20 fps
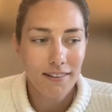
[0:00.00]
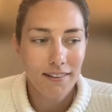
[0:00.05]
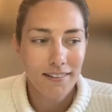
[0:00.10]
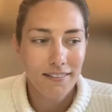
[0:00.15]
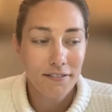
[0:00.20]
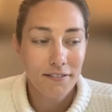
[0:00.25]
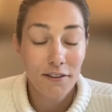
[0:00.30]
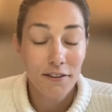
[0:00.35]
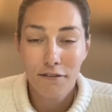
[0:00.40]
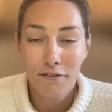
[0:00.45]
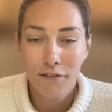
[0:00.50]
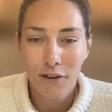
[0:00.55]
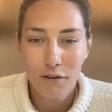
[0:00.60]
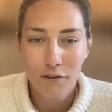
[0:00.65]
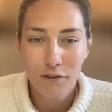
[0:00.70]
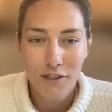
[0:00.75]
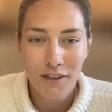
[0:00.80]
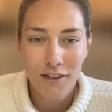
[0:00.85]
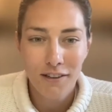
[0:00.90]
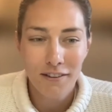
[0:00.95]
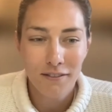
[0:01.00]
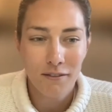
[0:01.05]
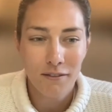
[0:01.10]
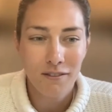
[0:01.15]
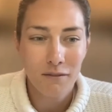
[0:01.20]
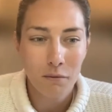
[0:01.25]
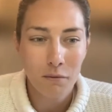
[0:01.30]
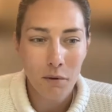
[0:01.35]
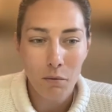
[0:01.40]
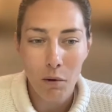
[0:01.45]
For the future,
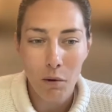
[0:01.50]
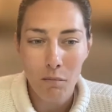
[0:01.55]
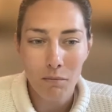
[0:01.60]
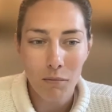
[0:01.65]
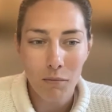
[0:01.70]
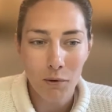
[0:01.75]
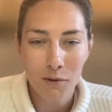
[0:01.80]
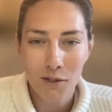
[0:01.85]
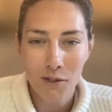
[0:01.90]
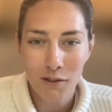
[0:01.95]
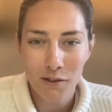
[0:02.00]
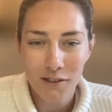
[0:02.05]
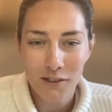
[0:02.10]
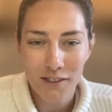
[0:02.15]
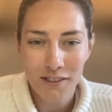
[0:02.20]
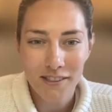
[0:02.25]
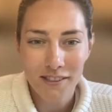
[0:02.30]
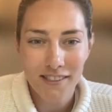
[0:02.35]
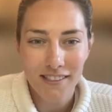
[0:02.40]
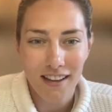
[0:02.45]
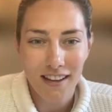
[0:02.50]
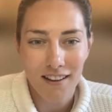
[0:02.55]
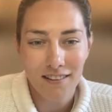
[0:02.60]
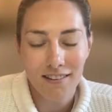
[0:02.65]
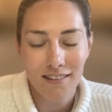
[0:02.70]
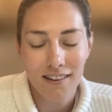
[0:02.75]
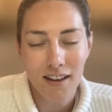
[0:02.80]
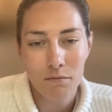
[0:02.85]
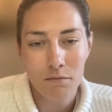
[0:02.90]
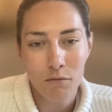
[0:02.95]
we want more doctors
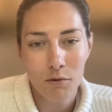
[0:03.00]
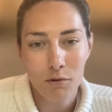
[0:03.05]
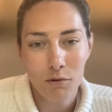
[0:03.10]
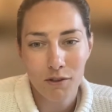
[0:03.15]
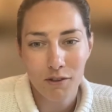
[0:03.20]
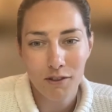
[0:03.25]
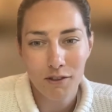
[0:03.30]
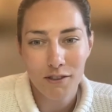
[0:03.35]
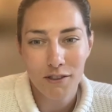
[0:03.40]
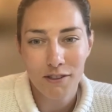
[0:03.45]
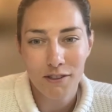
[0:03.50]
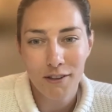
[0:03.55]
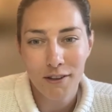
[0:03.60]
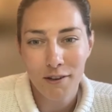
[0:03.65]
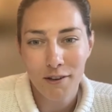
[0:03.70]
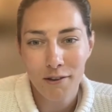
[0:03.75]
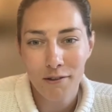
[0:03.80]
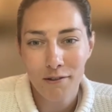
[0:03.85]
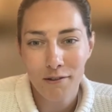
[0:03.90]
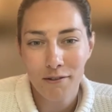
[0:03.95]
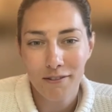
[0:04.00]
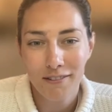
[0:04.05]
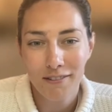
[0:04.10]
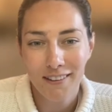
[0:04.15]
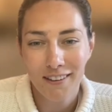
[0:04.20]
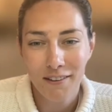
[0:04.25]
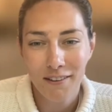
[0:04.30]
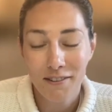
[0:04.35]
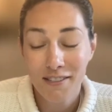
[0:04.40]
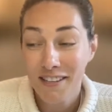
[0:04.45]
and more doctors who,
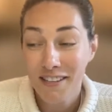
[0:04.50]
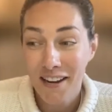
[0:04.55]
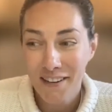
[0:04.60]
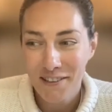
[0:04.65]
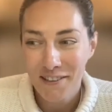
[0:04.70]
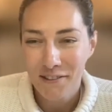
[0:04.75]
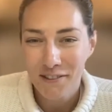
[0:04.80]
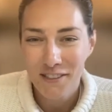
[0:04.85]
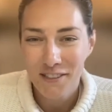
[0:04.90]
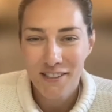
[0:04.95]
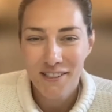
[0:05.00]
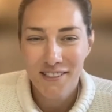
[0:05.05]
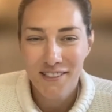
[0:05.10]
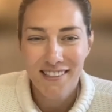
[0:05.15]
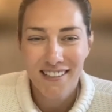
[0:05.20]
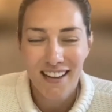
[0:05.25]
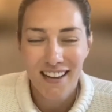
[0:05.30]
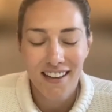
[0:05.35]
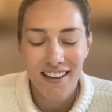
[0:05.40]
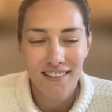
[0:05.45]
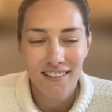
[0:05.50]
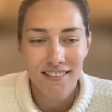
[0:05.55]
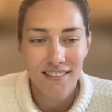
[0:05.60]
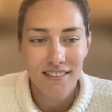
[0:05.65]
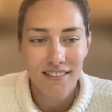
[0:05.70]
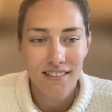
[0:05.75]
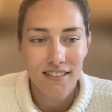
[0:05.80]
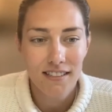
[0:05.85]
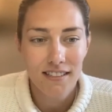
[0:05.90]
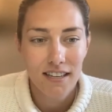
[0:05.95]
stay doctors.
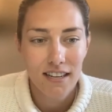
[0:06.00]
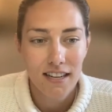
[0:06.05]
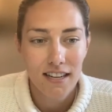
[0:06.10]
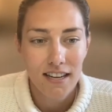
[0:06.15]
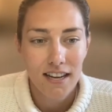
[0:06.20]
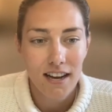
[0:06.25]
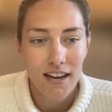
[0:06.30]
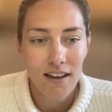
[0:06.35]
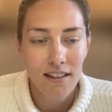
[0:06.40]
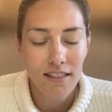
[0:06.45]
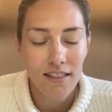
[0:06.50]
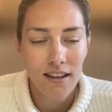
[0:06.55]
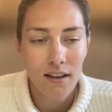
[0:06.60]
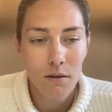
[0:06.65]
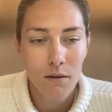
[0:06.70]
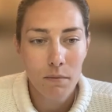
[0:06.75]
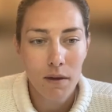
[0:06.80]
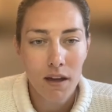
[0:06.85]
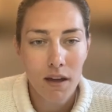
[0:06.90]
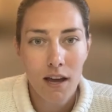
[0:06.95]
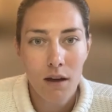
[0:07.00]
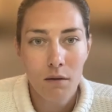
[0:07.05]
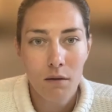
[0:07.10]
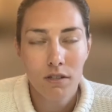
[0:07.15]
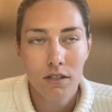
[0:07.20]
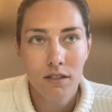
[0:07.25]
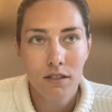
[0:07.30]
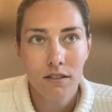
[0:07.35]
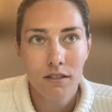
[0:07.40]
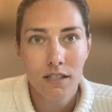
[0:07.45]
And I think being able
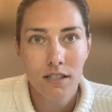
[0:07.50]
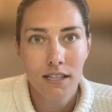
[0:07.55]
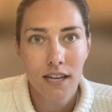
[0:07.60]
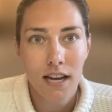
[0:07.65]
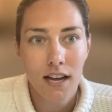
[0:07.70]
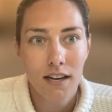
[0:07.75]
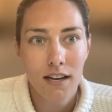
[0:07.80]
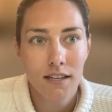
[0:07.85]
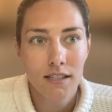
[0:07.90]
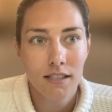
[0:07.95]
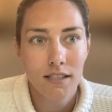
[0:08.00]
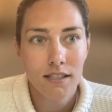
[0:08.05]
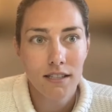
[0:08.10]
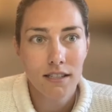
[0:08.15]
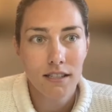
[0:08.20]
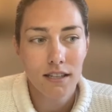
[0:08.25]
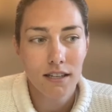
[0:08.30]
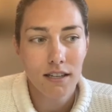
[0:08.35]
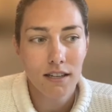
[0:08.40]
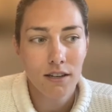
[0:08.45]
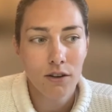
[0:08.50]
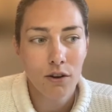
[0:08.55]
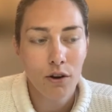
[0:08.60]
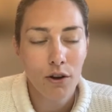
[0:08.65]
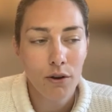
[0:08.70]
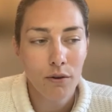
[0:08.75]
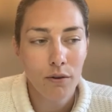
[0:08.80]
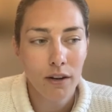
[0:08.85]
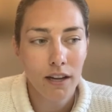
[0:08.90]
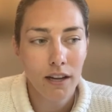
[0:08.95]
to understand not
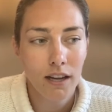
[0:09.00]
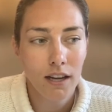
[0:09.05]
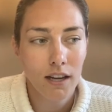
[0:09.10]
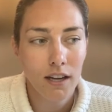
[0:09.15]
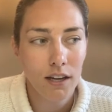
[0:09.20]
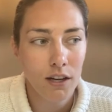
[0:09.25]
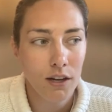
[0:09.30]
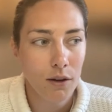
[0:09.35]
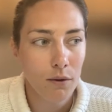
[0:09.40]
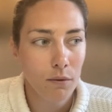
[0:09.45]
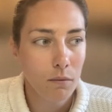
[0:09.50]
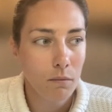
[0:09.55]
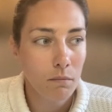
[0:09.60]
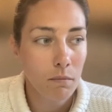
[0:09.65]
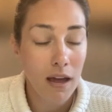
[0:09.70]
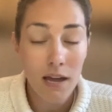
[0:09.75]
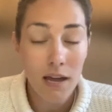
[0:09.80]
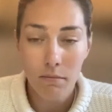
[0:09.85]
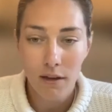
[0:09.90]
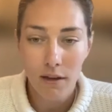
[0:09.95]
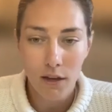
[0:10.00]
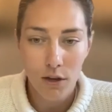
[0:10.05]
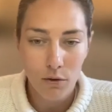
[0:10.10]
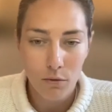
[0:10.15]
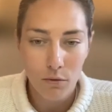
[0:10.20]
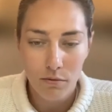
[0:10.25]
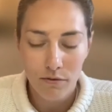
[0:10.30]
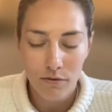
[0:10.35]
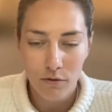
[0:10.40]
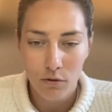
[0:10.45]
only, maybe
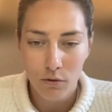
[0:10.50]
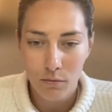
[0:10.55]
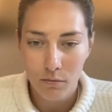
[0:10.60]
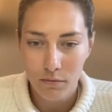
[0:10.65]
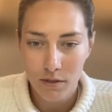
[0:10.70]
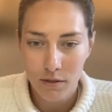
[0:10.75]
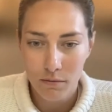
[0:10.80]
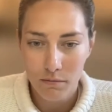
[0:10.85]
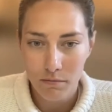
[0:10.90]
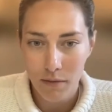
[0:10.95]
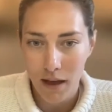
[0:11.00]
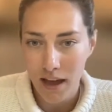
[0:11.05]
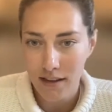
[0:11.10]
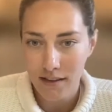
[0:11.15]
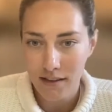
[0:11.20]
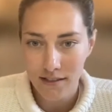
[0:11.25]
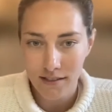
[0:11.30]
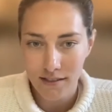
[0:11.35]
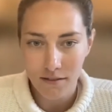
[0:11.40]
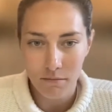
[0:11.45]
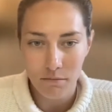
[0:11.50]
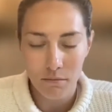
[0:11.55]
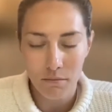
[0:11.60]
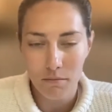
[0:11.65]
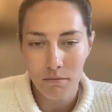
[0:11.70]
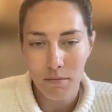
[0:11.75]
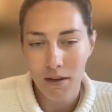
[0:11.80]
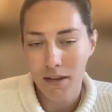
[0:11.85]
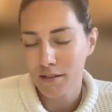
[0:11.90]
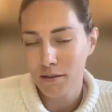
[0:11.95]
who performs best.
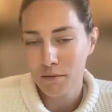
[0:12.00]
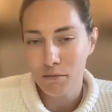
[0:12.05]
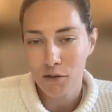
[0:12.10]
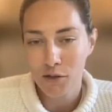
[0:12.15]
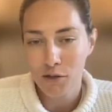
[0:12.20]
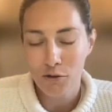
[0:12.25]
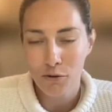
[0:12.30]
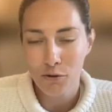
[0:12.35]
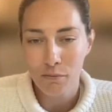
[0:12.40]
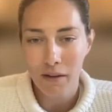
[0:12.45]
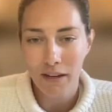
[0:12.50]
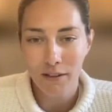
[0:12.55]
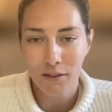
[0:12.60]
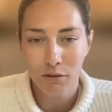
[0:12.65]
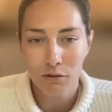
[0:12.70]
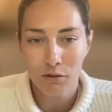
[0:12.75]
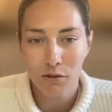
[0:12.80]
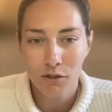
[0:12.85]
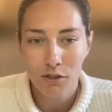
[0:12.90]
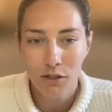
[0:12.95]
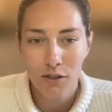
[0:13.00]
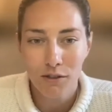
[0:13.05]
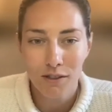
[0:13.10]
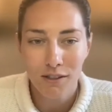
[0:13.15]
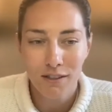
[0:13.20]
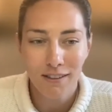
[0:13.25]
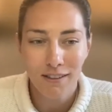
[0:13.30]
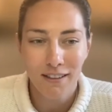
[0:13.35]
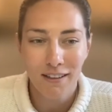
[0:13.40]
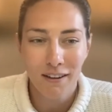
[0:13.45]
Me as a mature medical
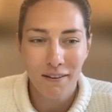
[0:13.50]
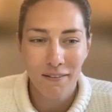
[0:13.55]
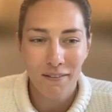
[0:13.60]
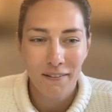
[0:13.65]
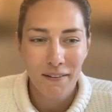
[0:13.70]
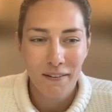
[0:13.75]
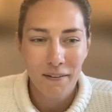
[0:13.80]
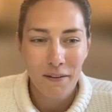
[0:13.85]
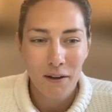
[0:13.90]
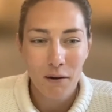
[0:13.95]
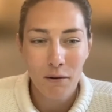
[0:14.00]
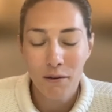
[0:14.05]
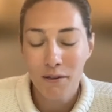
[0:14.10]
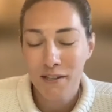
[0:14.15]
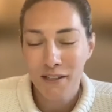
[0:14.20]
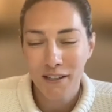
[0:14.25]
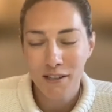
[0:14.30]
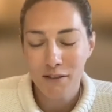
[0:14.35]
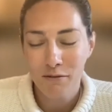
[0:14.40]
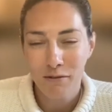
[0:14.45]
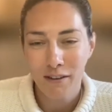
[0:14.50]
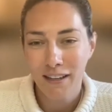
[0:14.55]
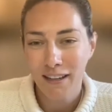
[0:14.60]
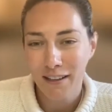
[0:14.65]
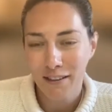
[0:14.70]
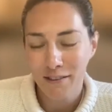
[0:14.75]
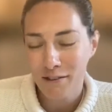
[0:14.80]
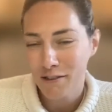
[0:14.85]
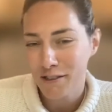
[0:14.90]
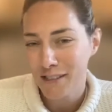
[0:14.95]
student, I always think it's really
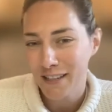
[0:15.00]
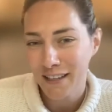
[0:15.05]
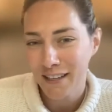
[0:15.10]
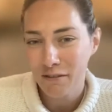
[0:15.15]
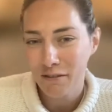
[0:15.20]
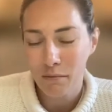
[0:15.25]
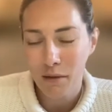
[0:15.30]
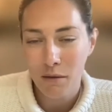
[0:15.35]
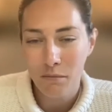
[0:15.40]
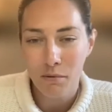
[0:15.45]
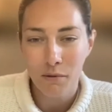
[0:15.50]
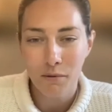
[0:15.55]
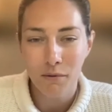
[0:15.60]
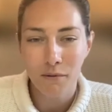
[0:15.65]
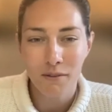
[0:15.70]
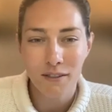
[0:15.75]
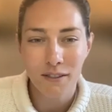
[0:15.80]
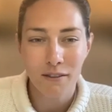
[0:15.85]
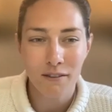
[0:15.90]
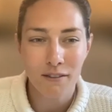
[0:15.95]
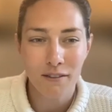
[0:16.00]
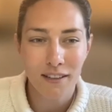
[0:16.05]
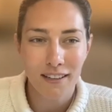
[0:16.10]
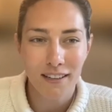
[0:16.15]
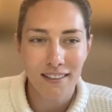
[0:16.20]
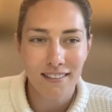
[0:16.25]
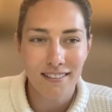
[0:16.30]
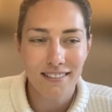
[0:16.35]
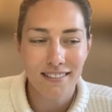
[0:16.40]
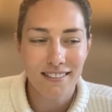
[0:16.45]
interesting if people do
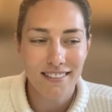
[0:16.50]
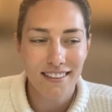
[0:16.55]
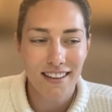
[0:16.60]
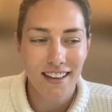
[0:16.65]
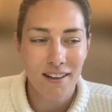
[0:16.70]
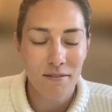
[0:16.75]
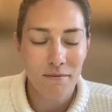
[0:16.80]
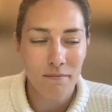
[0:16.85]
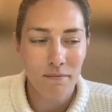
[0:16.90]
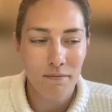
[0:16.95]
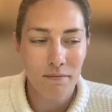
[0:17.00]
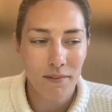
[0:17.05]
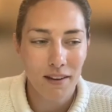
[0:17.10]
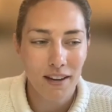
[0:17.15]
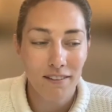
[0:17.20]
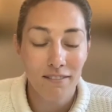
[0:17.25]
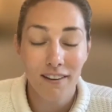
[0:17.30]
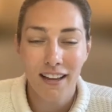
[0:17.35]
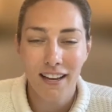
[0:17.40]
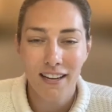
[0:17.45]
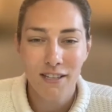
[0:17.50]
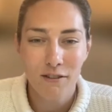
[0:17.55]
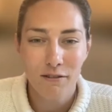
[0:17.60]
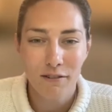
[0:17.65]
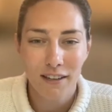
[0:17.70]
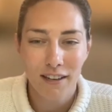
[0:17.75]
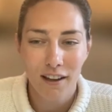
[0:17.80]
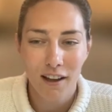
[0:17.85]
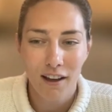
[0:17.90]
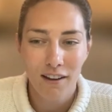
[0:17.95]
things kind of later
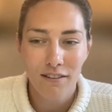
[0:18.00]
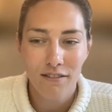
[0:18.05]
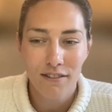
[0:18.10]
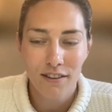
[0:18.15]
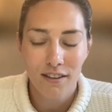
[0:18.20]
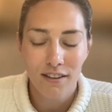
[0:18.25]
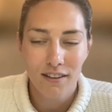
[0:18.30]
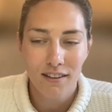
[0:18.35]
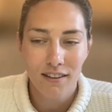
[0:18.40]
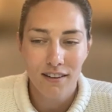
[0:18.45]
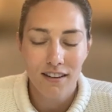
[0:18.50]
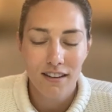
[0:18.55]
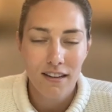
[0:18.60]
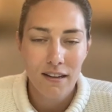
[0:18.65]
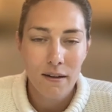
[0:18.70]
in life and